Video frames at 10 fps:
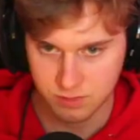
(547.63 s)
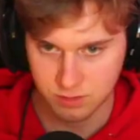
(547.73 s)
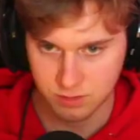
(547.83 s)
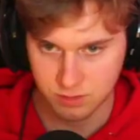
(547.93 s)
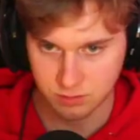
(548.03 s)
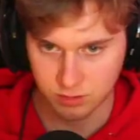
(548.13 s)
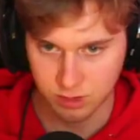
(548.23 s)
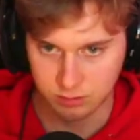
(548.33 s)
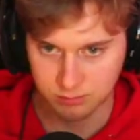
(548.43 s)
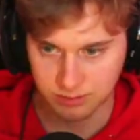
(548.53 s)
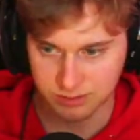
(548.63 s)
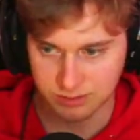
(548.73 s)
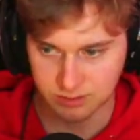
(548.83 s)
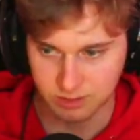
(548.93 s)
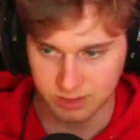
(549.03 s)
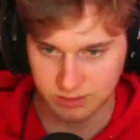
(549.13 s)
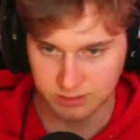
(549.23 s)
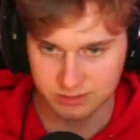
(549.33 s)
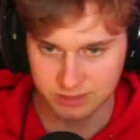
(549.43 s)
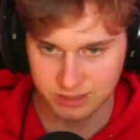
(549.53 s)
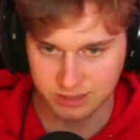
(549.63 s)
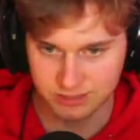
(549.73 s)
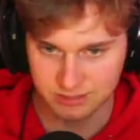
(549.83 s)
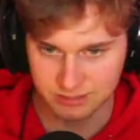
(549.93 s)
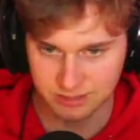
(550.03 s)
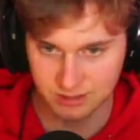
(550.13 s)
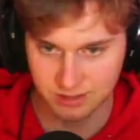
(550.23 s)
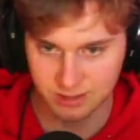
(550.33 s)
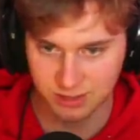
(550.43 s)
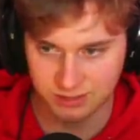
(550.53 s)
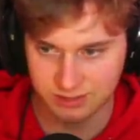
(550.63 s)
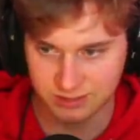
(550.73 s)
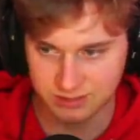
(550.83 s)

Oh god, B is getting attacked a lot.